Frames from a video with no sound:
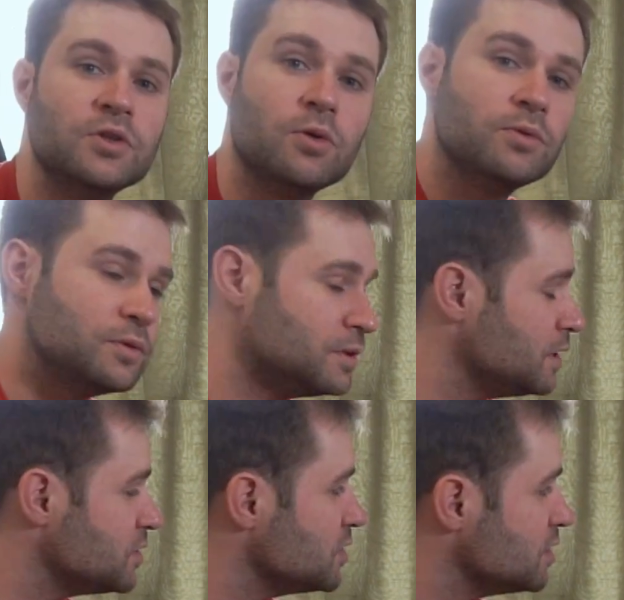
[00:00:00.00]
So
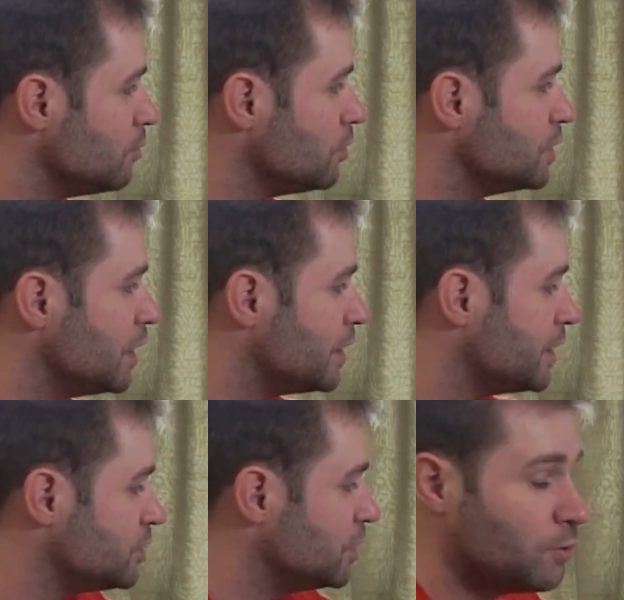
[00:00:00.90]
this is a
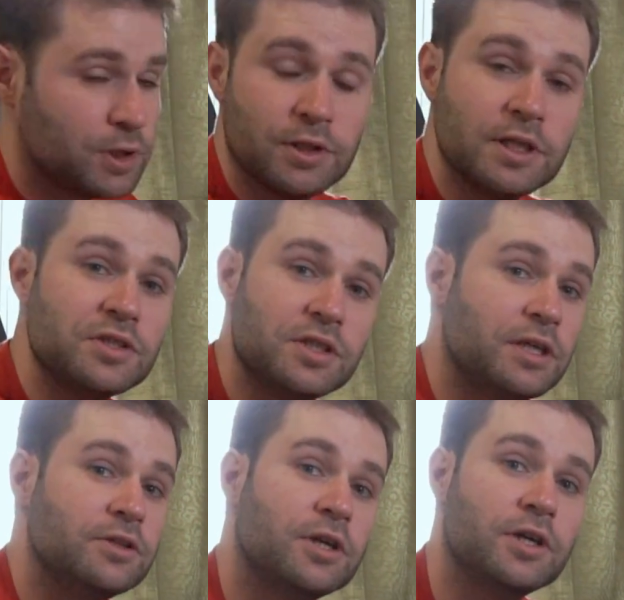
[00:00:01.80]
multi-air engine, or at
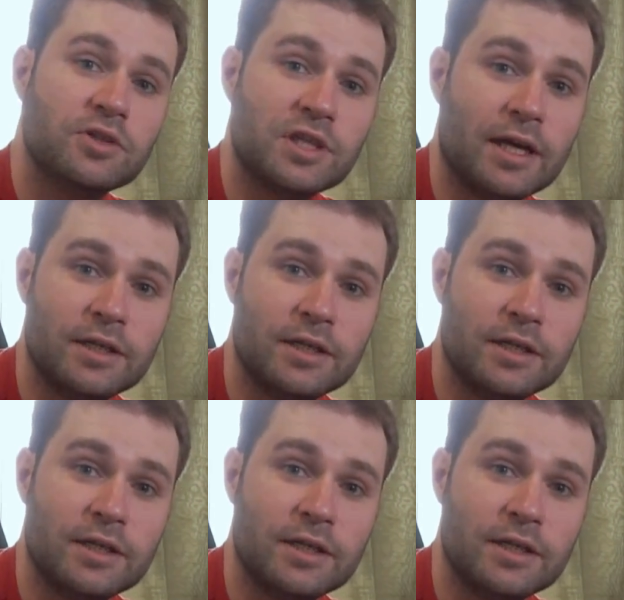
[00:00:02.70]
least the internals.